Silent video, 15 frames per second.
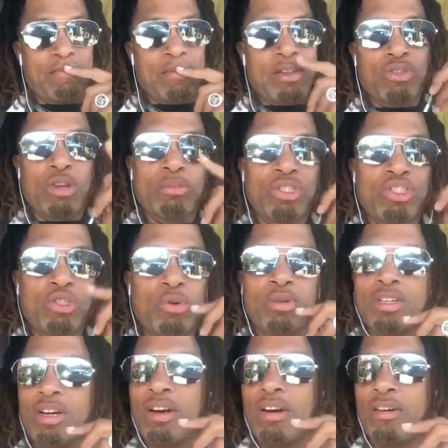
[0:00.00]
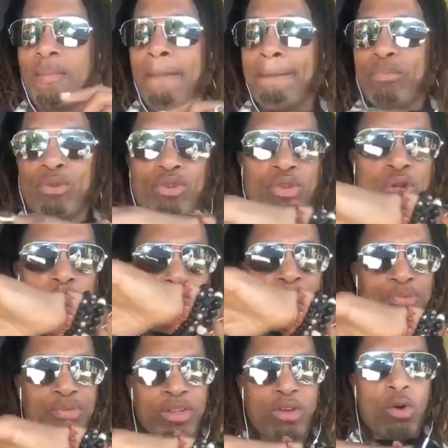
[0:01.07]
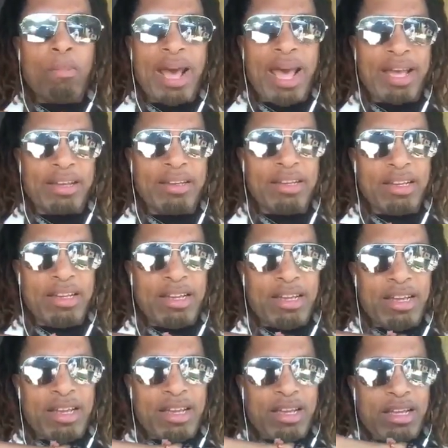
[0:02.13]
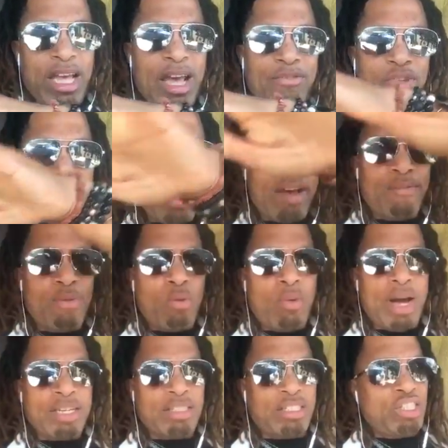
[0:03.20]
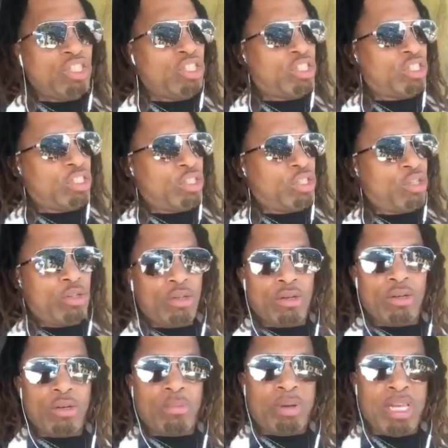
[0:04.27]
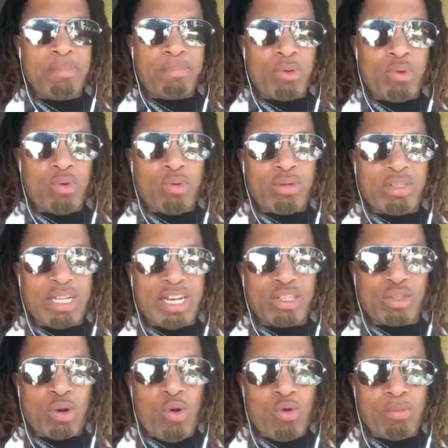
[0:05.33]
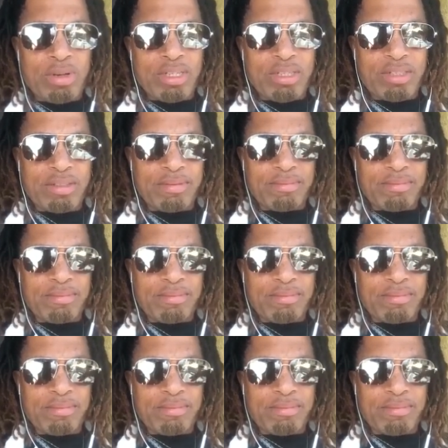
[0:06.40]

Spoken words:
So I'm just showing y'all. So go back. Have you ever watched these people that is homeless,